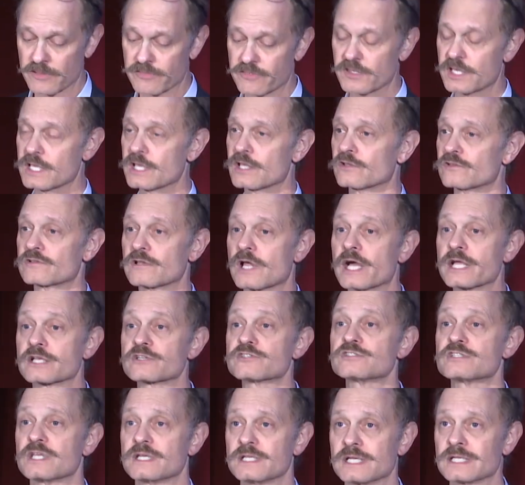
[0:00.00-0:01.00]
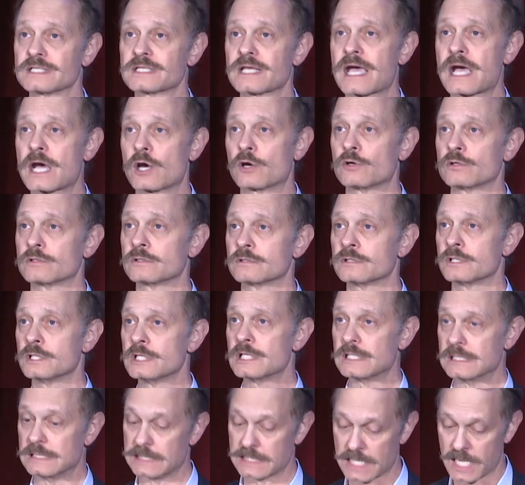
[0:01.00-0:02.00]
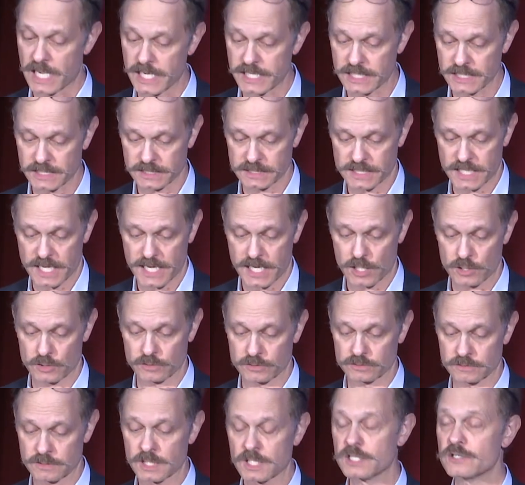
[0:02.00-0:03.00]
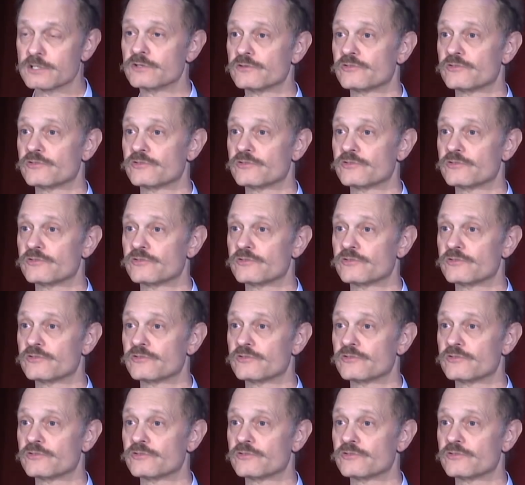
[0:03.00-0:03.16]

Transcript: things like sitting down, lying down,